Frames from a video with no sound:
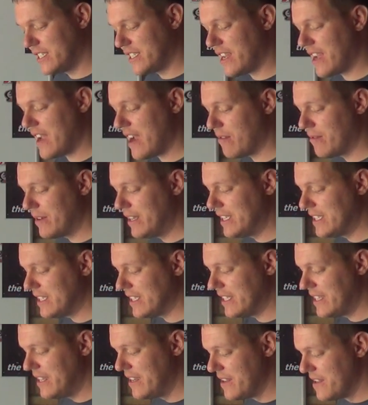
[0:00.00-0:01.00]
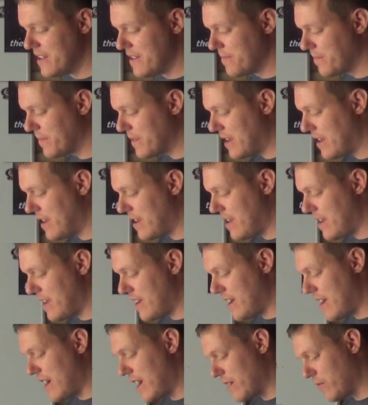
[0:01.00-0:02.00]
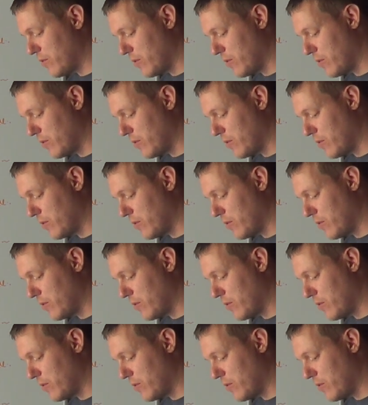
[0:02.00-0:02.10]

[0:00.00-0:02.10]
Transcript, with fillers: to how easily I